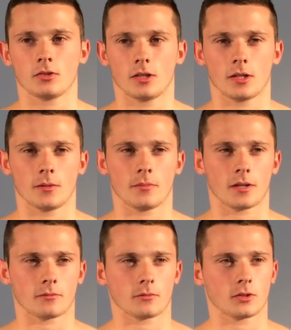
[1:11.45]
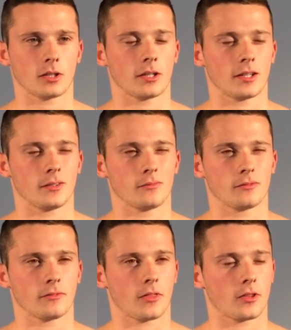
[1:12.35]
Um, I've came
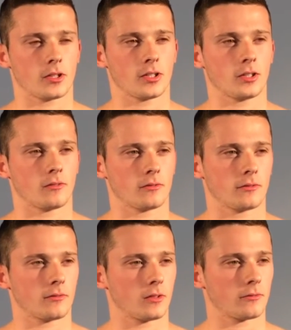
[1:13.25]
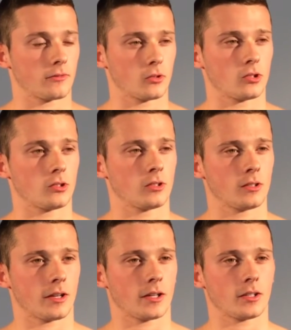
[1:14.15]
third on floor
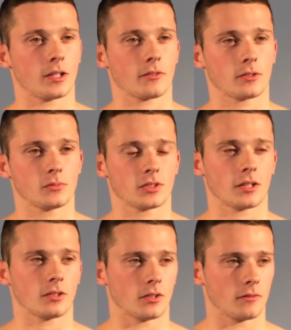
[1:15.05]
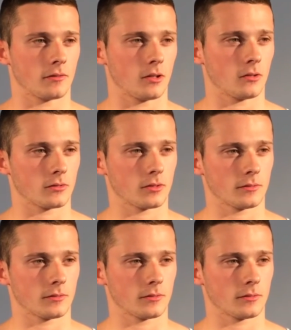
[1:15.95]
and uh, I've come second on vault.